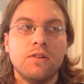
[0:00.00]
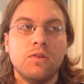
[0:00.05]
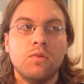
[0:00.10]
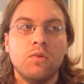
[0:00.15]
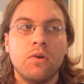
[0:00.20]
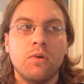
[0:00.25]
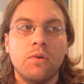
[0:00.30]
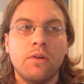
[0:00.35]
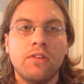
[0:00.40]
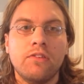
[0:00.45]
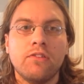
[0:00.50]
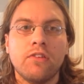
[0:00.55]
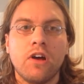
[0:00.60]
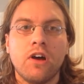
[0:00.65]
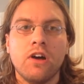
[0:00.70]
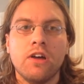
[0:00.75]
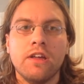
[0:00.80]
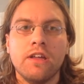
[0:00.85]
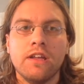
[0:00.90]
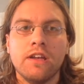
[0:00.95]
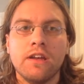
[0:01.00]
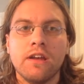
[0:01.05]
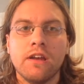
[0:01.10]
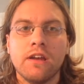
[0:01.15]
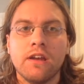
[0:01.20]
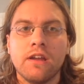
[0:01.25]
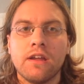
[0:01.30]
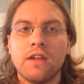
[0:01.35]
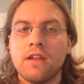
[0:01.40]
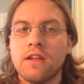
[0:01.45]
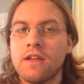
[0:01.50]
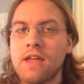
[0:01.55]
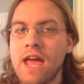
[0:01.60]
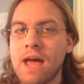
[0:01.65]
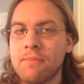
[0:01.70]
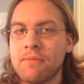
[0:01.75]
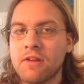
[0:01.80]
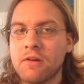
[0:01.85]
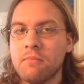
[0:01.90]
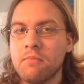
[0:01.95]
what we saw in
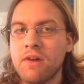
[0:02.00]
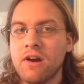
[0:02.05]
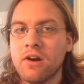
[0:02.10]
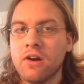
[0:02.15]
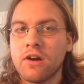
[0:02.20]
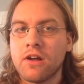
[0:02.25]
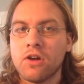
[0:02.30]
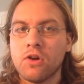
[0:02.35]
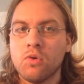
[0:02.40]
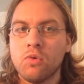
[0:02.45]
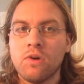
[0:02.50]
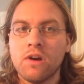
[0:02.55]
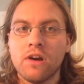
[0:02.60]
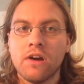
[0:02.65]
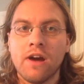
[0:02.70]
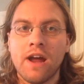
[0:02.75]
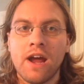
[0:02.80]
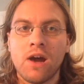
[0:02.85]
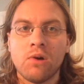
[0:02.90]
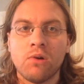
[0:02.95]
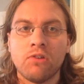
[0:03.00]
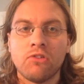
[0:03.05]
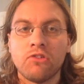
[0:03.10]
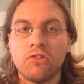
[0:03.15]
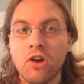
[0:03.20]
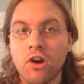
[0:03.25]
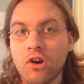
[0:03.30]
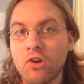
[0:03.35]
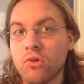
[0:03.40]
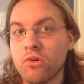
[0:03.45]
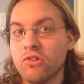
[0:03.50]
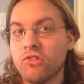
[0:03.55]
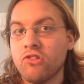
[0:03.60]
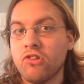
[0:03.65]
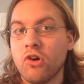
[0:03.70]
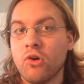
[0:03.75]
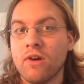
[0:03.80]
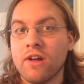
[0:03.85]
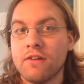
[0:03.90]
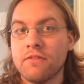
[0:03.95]
Captain America, where Howard Stark was
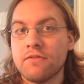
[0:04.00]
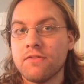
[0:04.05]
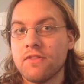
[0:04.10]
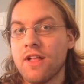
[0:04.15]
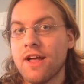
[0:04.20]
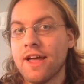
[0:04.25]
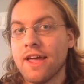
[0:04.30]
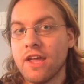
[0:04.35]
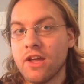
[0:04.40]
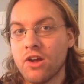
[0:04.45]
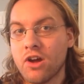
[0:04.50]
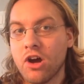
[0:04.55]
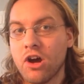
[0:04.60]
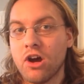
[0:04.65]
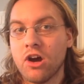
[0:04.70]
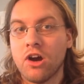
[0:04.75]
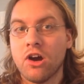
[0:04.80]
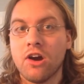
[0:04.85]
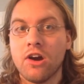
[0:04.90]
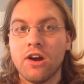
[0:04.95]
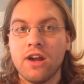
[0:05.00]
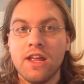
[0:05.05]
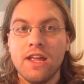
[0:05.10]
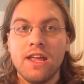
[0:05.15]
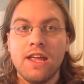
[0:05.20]
showing a flying car